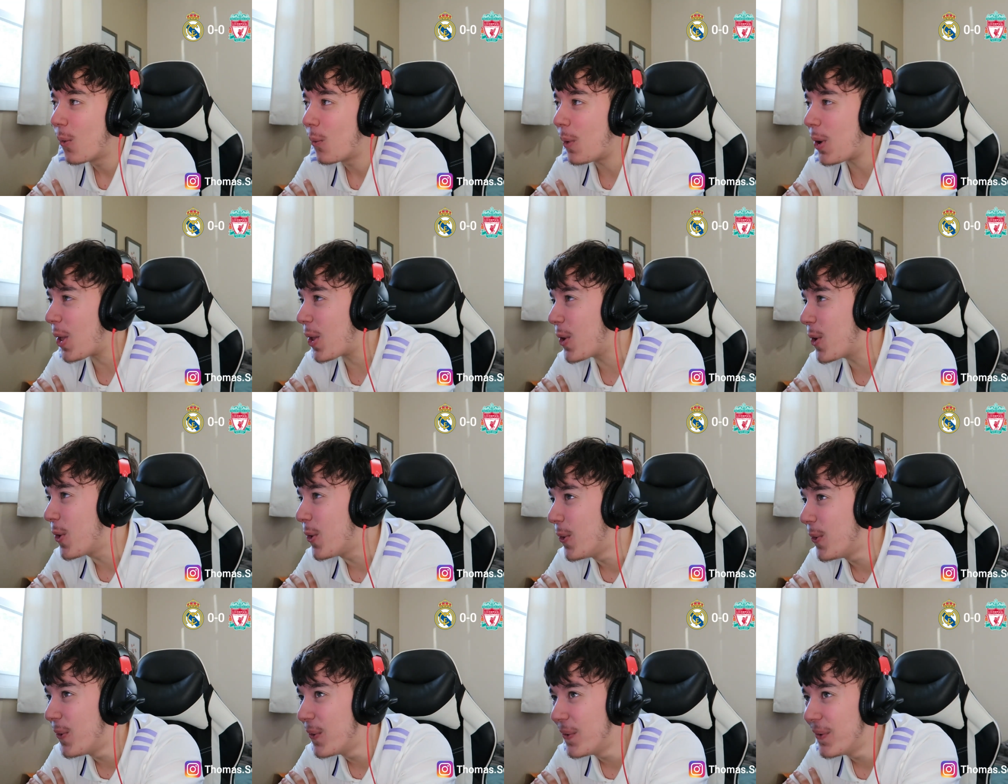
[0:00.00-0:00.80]

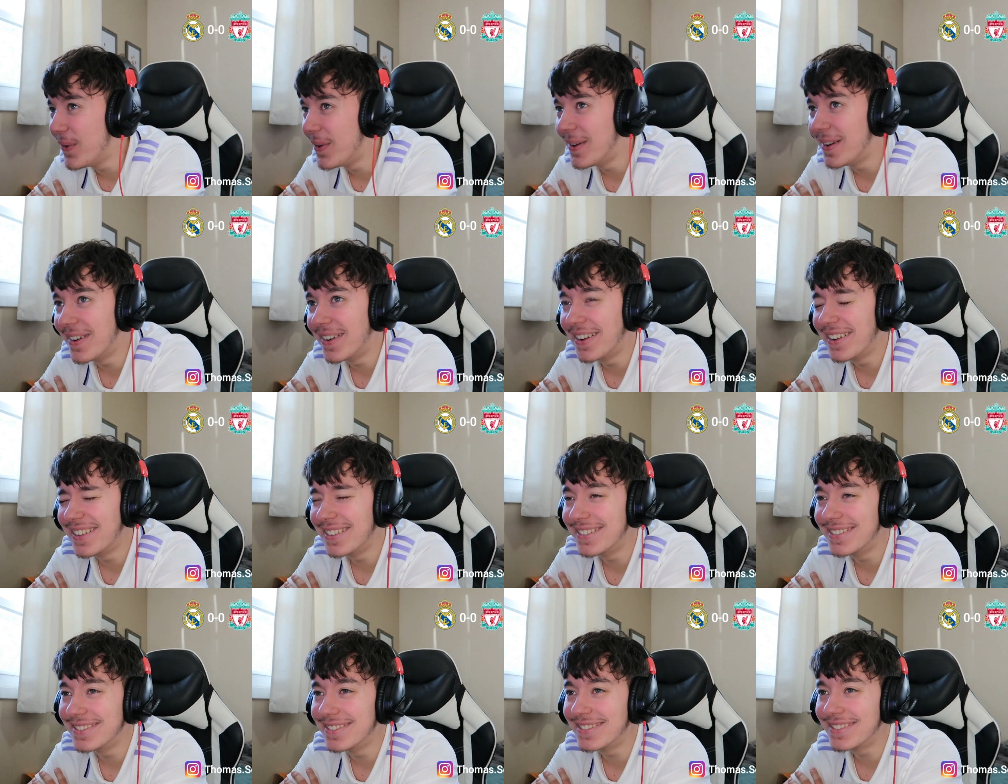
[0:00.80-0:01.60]
Woo!
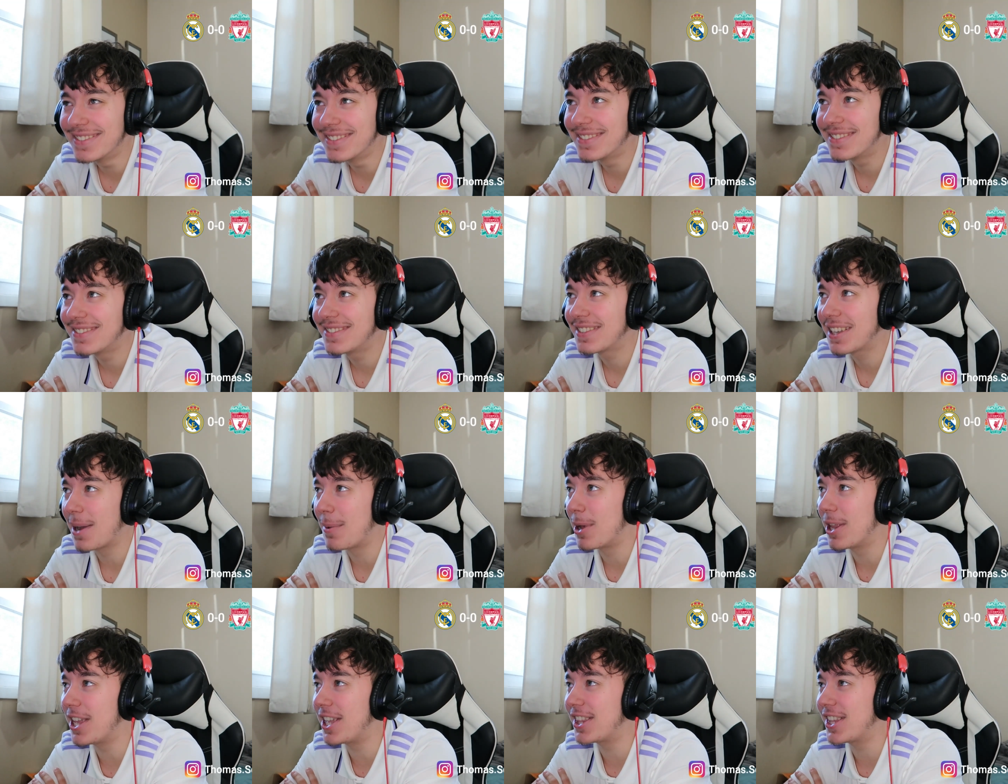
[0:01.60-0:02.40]

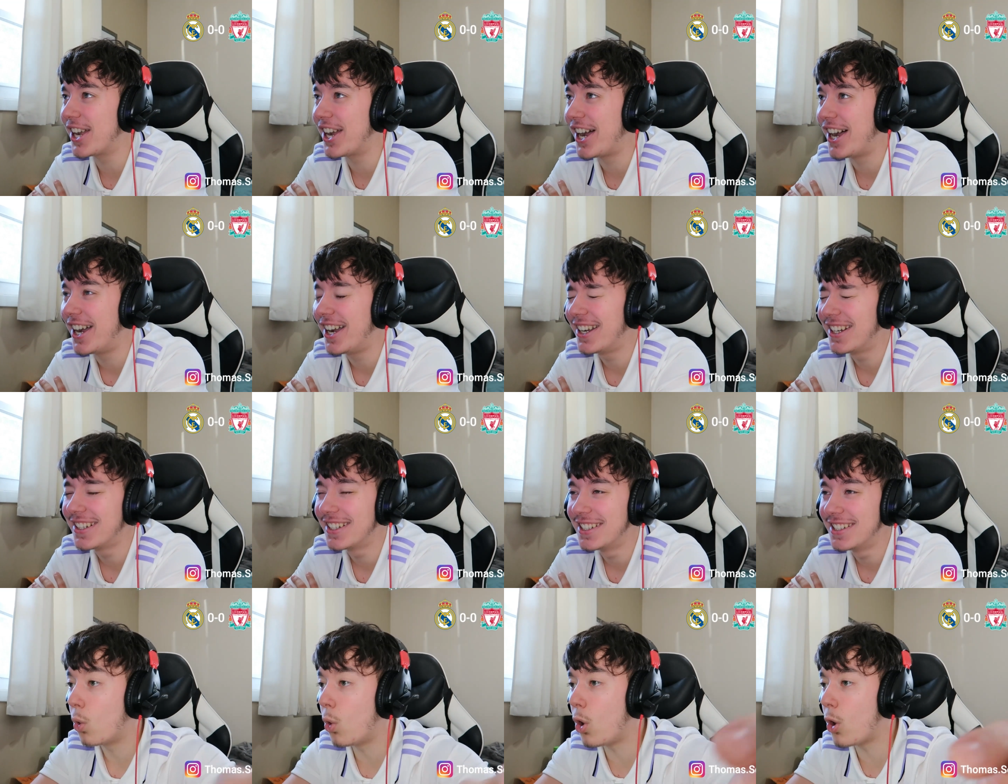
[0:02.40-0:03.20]
Cabalita!
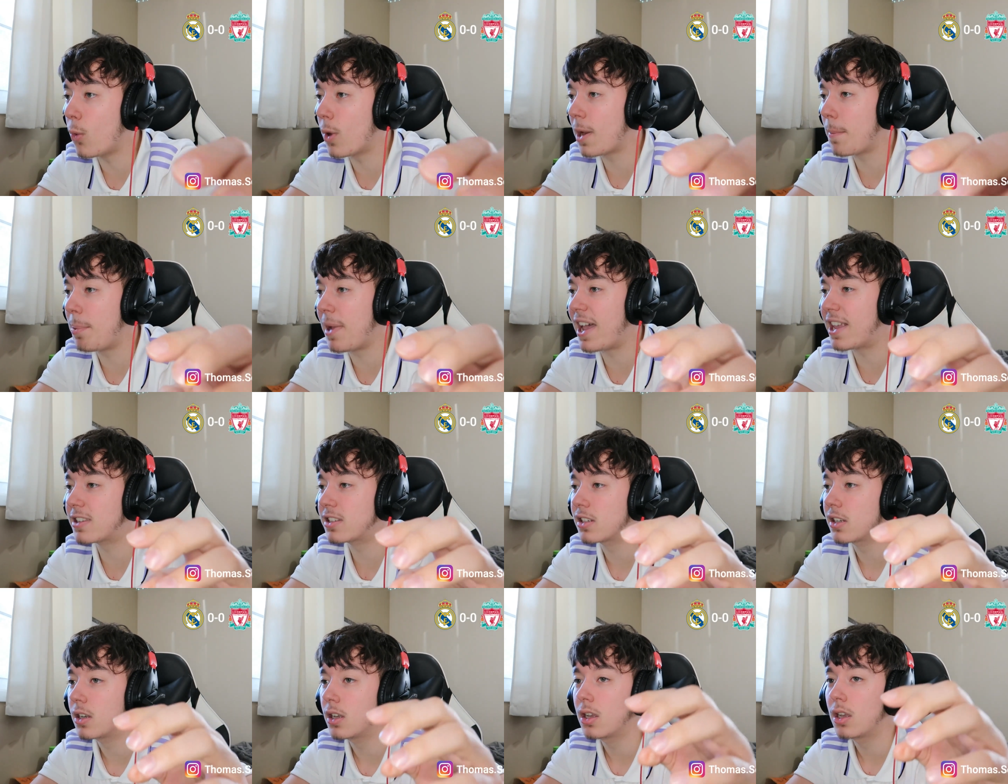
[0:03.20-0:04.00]
Oh, what a
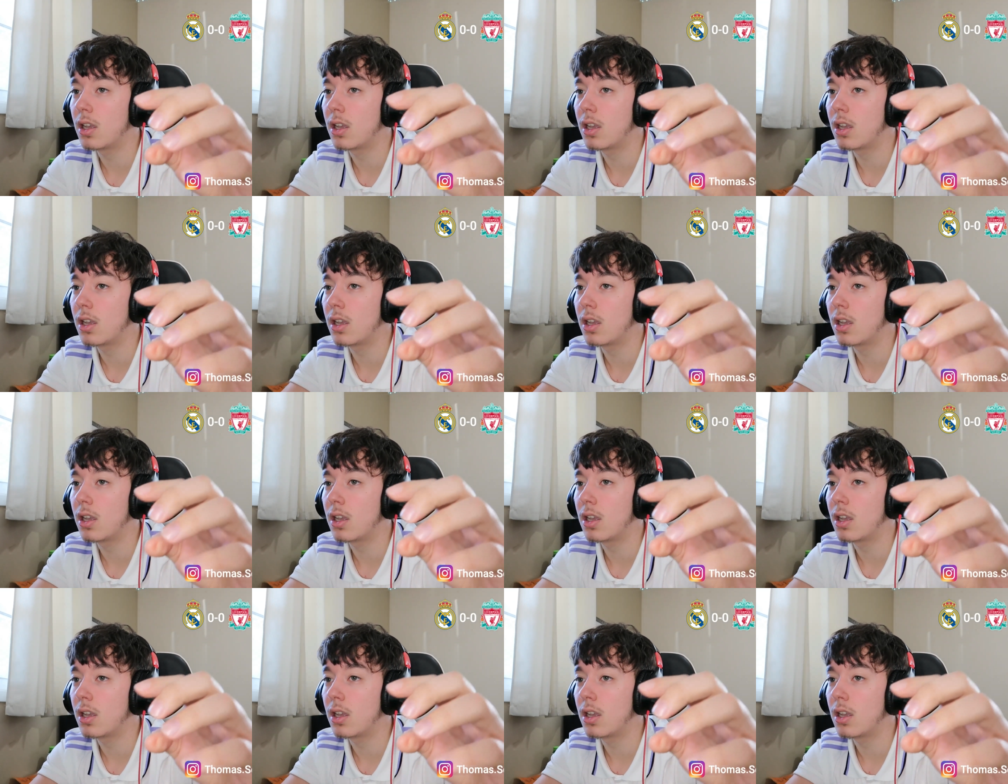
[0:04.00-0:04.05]
pass!